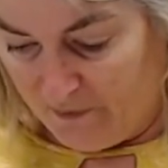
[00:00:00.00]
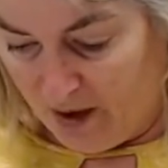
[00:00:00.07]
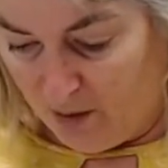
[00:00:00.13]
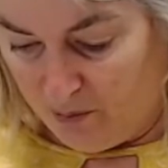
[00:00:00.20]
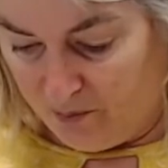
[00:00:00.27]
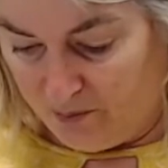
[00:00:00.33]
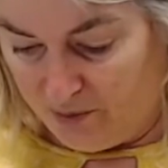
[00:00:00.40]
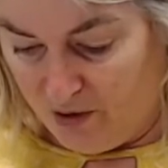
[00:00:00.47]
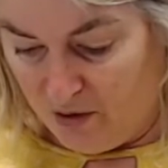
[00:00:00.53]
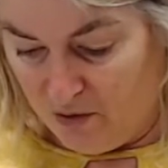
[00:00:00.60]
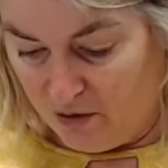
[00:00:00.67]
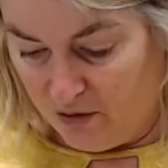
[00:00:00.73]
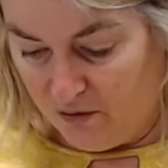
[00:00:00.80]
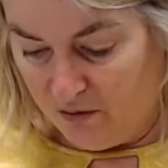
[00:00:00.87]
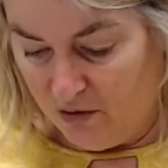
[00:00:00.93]

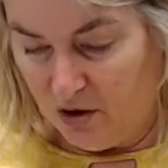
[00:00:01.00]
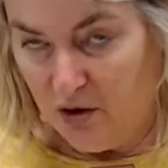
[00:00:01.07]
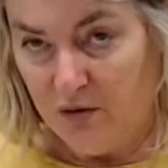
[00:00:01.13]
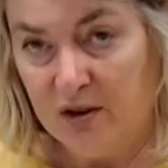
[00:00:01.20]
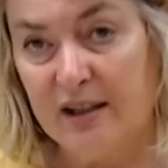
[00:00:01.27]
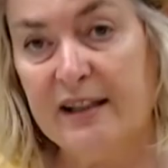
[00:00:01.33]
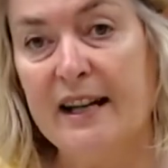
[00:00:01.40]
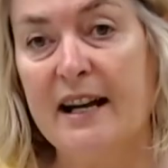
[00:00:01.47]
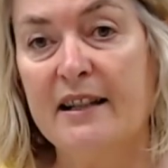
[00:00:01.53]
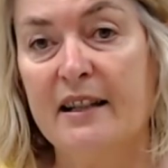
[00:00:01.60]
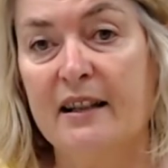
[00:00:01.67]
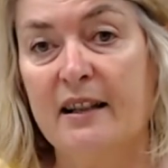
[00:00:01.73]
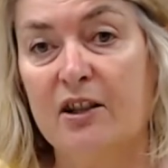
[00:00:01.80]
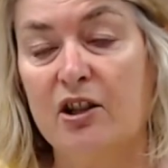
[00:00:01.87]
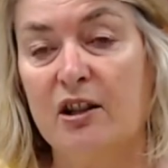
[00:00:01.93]
Brogan used a satin,
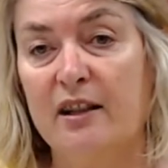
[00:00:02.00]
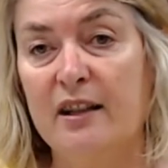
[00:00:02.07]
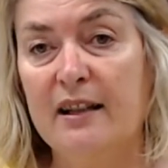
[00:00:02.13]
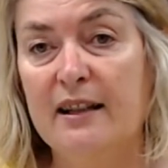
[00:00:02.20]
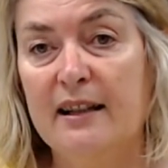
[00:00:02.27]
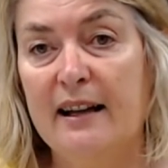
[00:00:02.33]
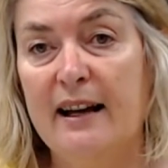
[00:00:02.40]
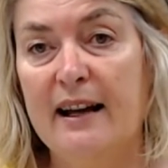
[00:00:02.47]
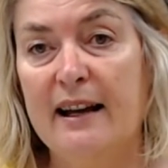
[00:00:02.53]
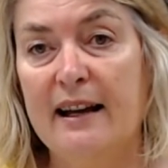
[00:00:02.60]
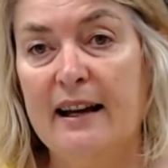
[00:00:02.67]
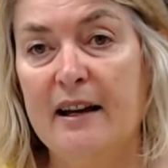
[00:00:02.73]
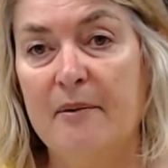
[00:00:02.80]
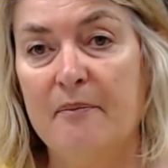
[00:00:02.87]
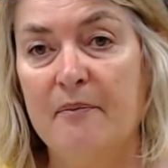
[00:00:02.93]
actually.
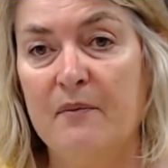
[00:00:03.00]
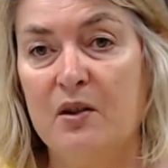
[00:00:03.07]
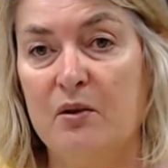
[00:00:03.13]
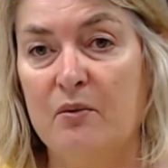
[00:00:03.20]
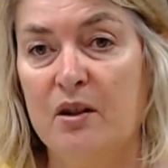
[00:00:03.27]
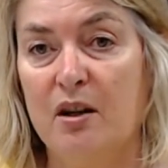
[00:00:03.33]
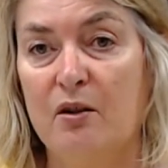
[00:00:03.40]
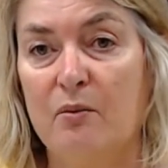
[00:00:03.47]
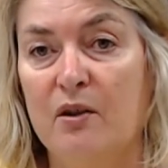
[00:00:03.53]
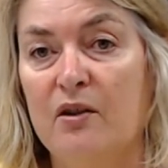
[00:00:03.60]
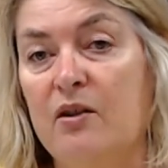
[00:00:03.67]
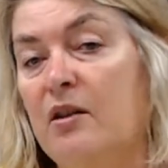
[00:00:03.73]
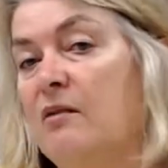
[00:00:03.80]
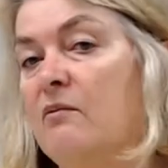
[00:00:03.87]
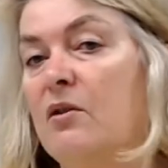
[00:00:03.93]
She was the only one who
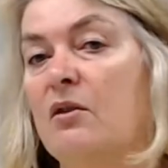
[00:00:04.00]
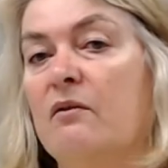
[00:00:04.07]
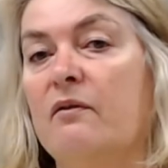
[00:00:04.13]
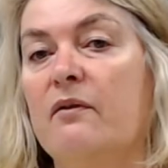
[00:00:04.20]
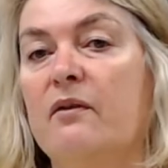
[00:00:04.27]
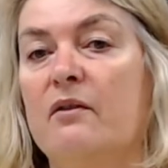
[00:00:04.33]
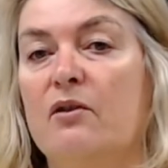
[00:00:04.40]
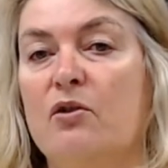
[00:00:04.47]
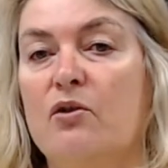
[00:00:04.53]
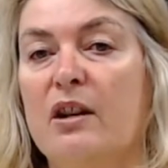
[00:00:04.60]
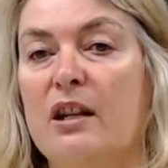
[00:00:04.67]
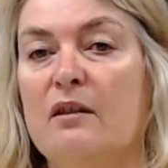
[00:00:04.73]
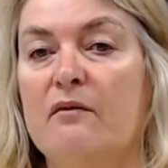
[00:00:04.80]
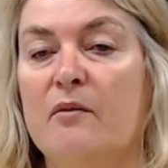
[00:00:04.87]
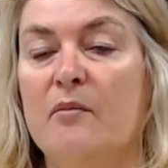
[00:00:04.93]
sort of strayed
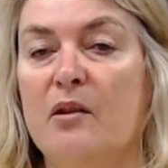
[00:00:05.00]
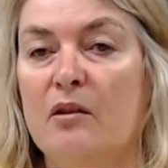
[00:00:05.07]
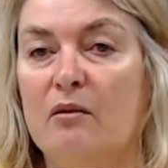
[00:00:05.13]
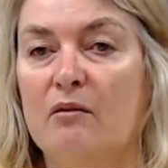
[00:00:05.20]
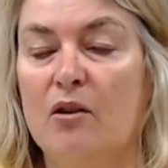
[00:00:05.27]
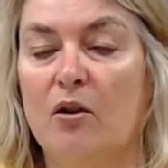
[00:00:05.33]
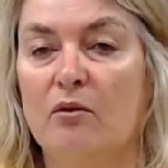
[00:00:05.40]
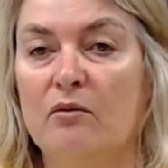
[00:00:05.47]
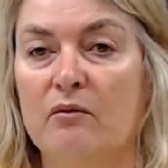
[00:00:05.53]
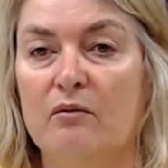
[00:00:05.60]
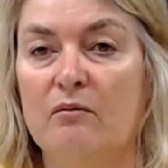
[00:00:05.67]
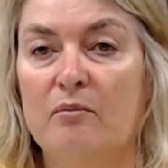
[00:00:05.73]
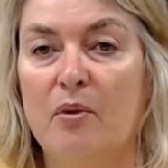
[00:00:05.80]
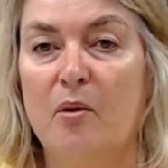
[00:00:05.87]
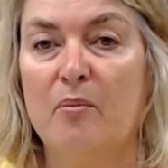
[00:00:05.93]
from the poplin
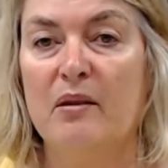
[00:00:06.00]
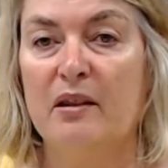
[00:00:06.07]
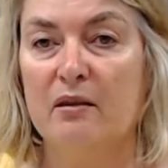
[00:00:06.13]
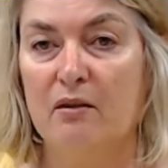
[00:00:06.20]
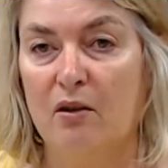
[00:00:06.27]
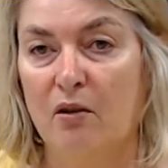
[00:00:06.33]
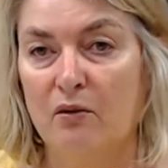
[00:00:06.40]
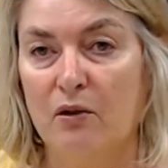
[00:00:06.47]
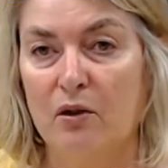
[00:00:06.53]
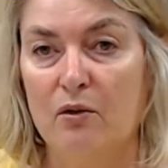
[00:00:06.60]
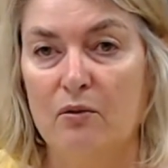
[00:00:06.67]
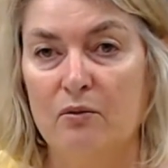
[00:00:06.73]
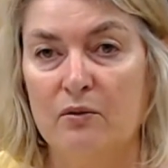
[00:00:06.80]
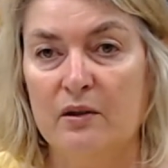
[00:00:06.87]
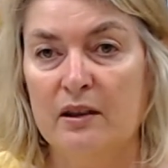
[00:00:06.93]
cotton
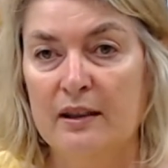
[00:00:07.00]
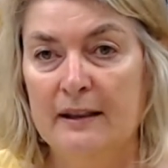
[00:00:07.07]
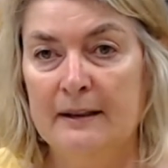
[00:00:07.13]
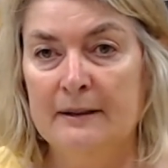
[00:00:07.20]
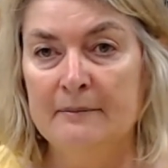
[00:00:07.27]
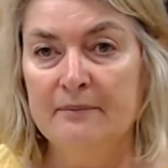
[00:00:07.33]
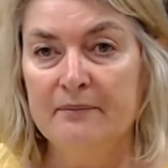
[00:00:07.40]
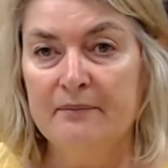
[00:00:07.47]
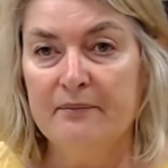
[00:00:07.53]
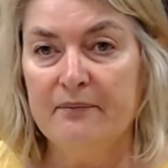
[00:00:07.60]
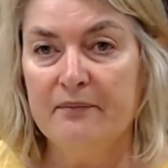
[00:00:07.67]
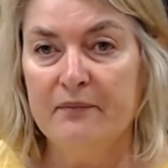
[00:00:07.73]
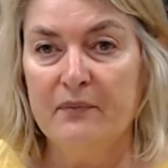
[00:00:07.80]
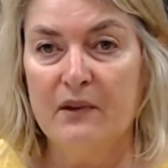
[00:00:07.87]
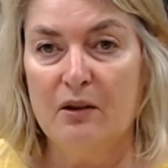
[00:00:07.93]
lawn
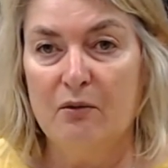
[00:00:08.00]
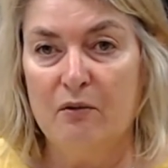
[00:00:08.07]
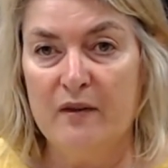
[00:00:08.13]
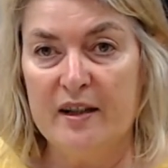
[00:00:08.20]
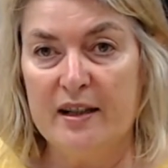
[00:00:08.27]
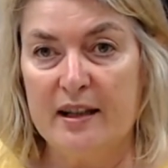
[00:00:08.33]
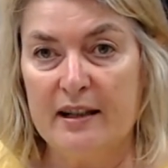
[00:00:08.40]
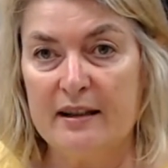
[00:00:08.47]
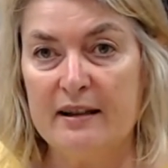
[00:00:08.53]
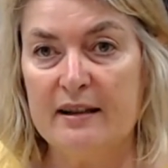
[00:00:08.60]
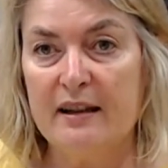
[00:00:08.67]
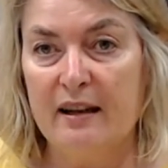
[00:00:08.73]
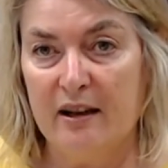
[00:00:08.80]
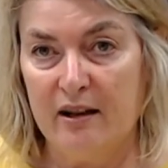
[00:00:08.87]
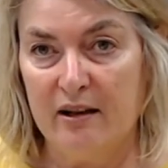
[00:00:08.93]
or viscose
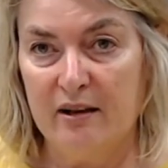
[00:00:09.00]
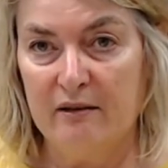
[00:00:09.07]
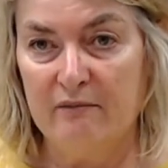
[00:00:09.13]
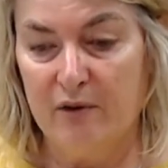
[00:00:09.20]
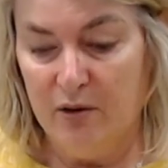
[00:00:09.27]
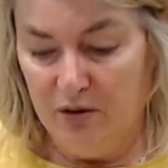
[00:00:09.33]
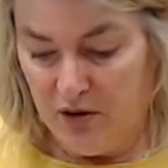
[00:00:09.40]
route.